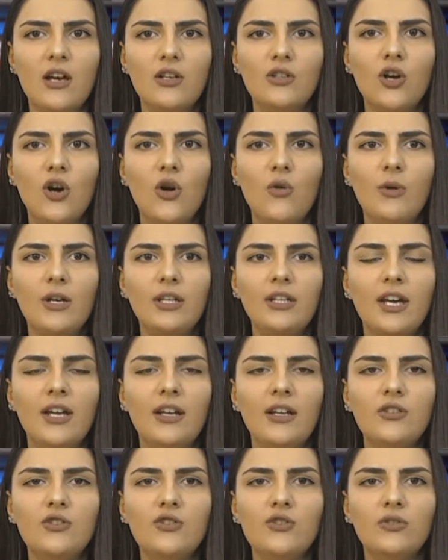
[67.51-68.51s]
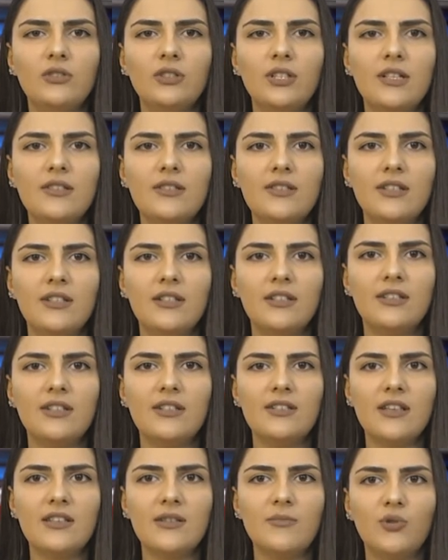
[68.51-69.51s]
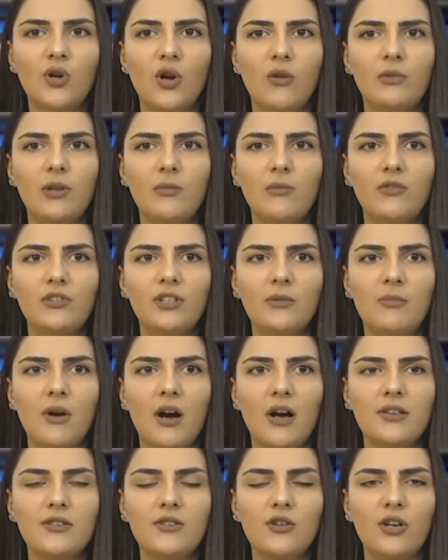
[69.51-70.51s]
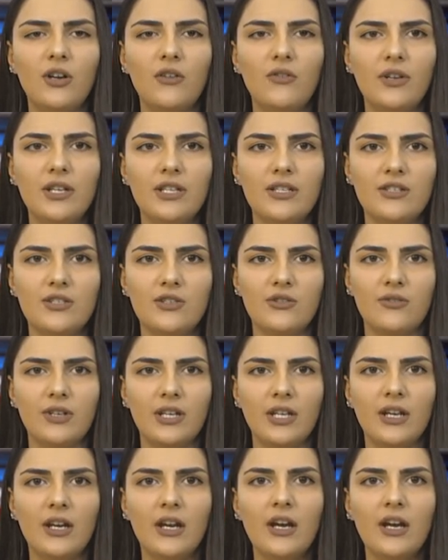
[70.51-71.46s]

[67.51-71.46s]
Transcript: No one can and should consider this as a problem of the past or of history.